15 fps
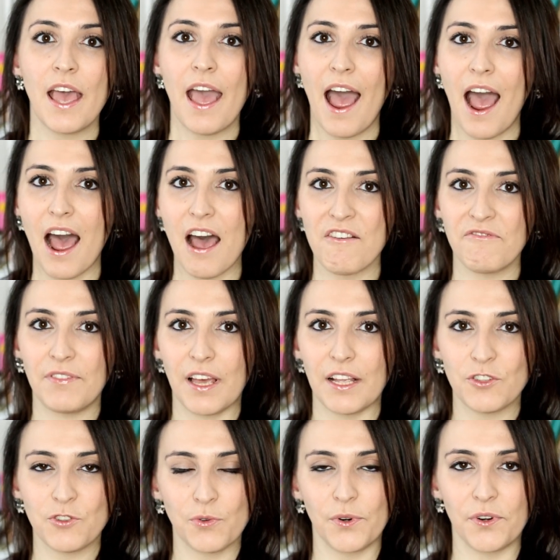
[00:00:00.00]
have
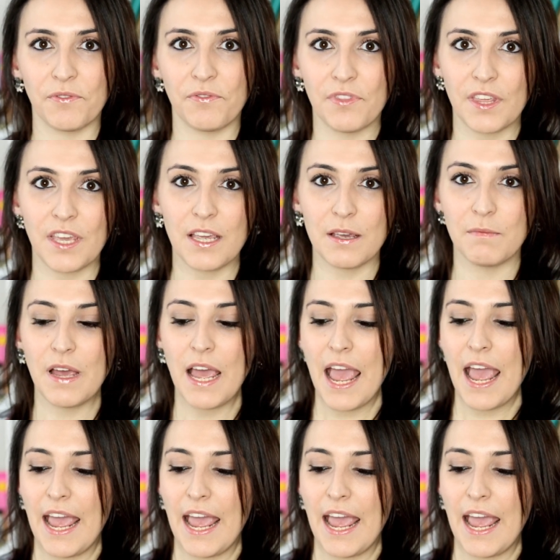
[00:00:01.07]
that sort of theme